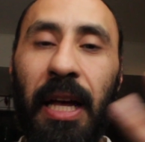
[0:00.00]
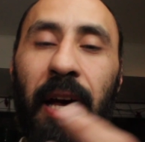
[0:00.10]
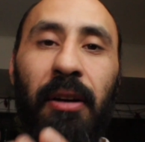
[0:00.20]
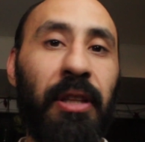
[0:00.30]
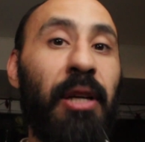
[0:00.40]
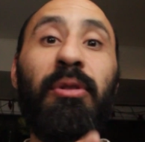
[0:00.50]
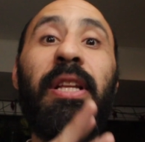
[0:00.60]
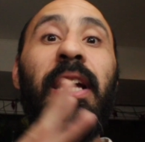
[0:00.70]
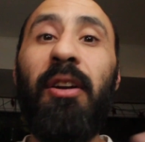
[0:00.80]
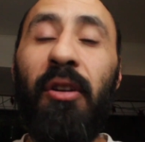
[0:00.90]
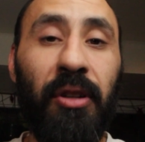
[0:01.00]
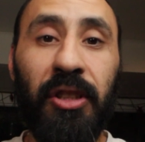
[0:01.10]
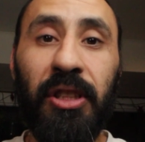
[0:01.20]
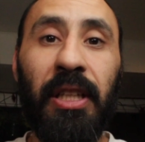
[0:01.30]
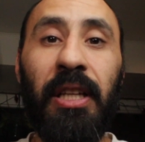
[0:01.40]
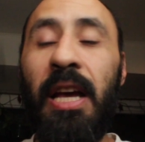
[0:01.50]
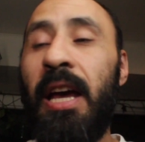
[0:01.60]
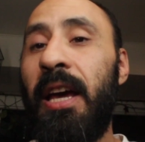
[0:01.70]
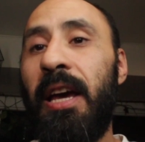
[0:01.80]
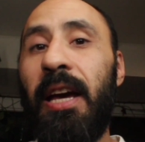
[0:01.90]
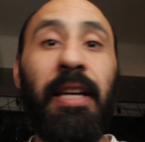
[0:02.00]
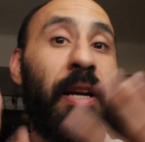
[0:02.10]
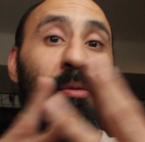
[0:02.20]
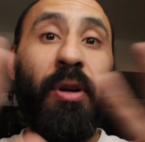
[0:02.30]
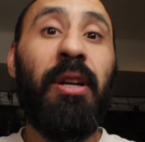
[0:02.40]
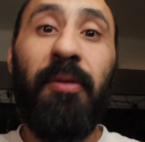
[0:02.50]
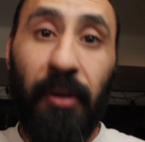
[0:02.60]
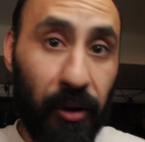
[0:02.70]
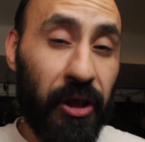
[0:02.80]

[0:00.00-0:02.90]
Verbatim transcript: down, liquidating all her shit, and getting rid of her